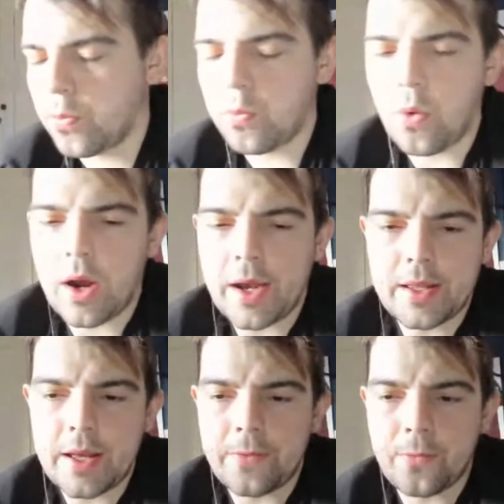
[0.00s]

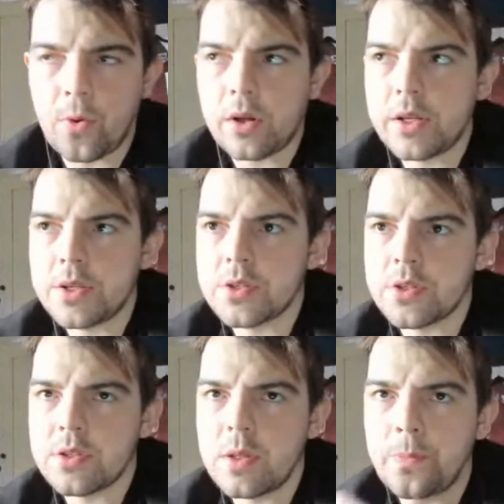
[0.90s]
why F1
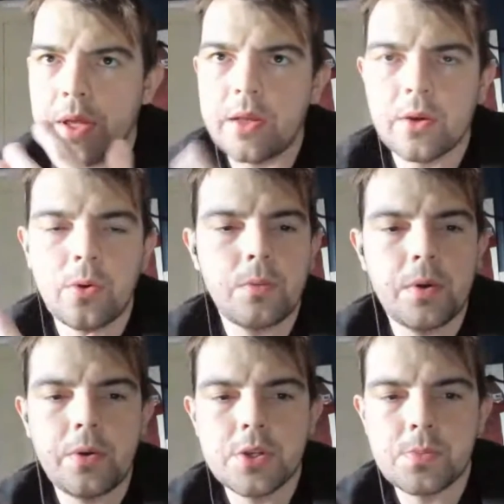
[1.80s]
is the pinnacle of
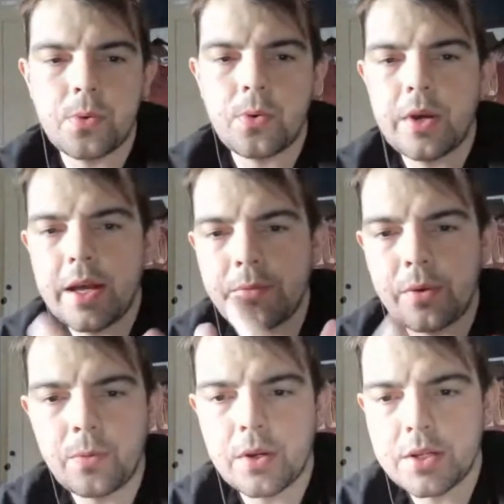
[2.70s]
motorsport.
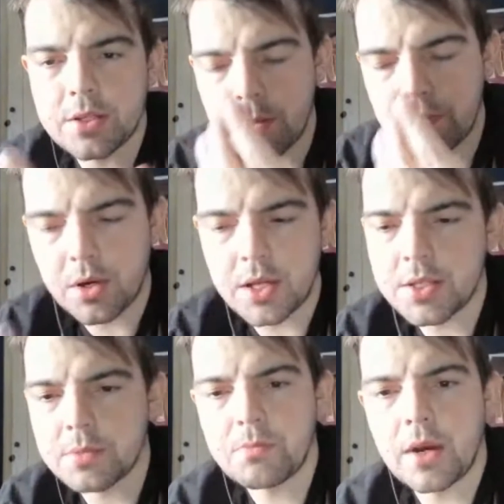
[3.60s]
Everyone is the
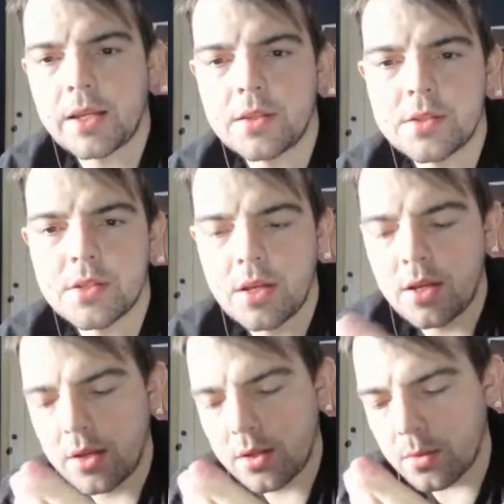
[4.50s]
brightest minds,
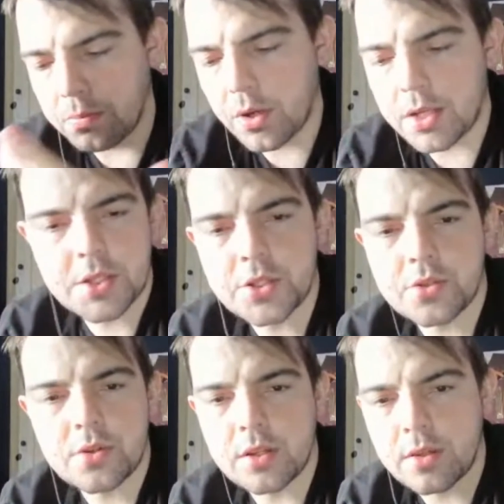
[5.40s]
the brightest,
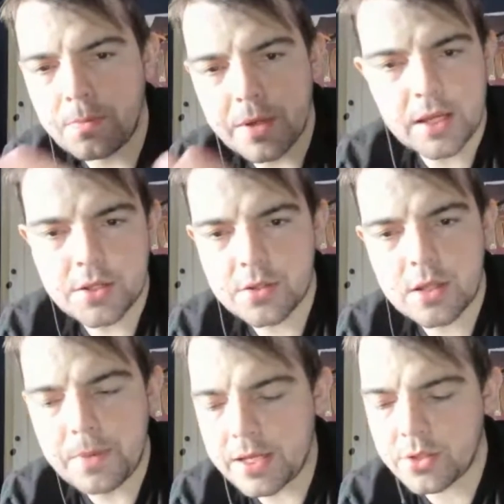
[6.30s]
the biggest,
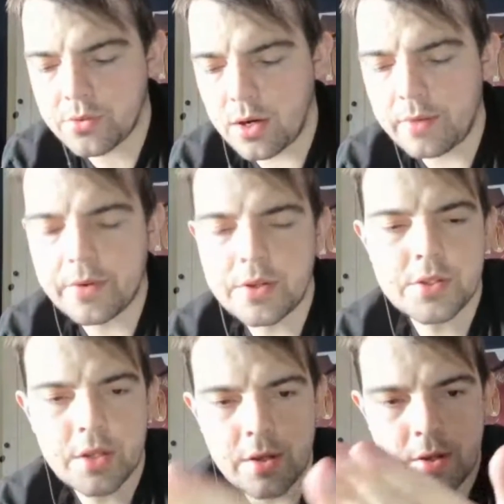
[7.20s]
the best
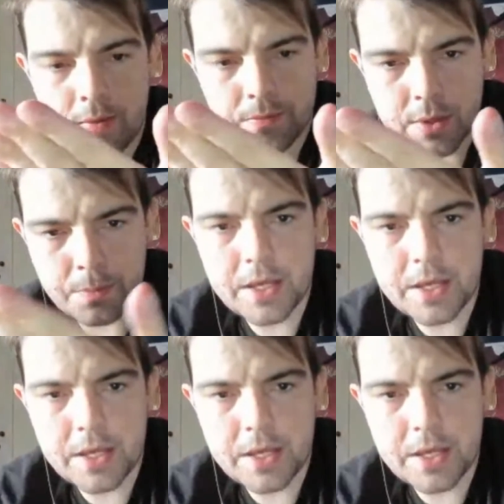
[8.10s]
drivers, the